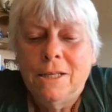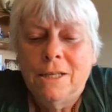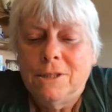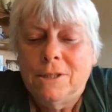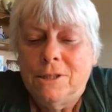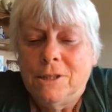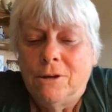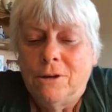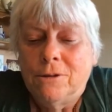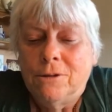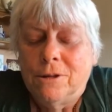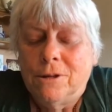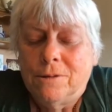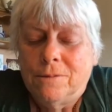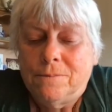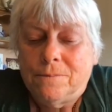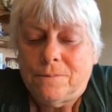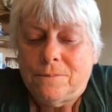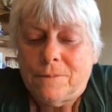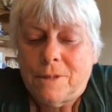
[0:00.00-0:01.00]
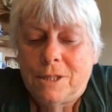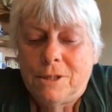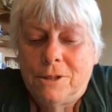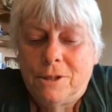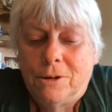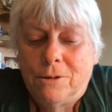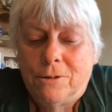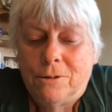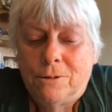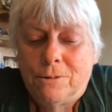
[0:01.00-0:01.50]
So
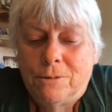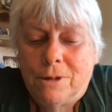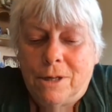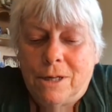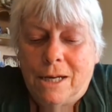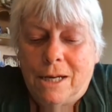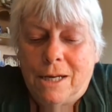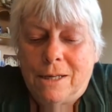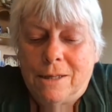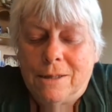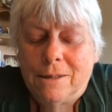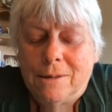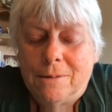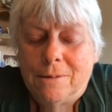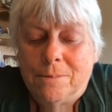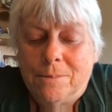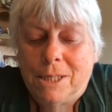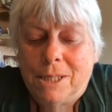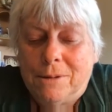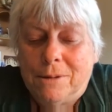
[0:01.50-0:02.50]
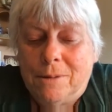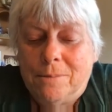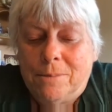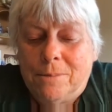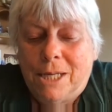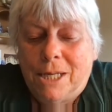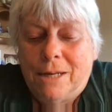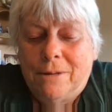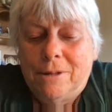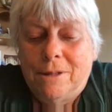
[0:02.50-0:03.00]
so uh, but
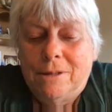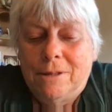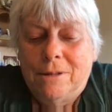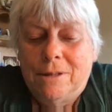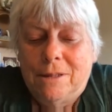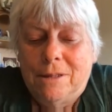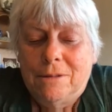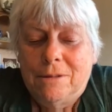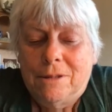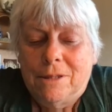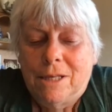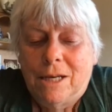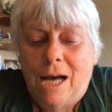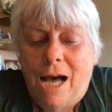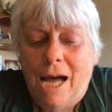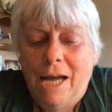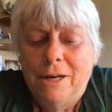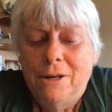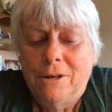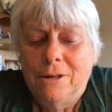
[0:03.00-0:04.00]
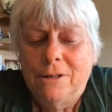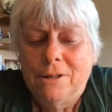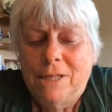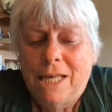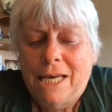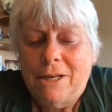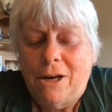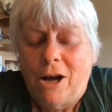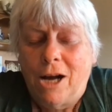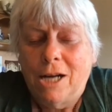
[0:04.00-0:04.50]
but uh, the higher
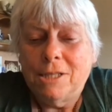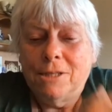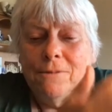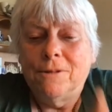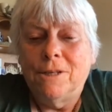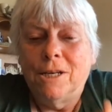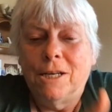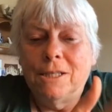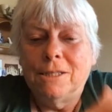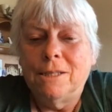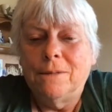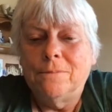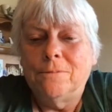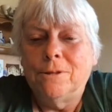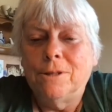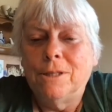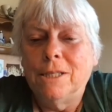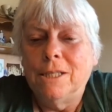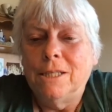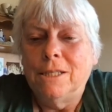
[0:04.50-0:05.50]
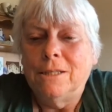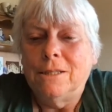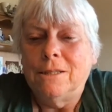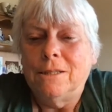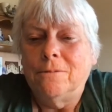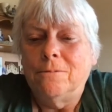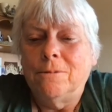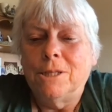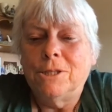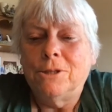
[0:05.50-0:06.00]
that octave concept really is
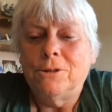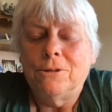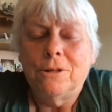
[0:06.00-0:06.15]
a Western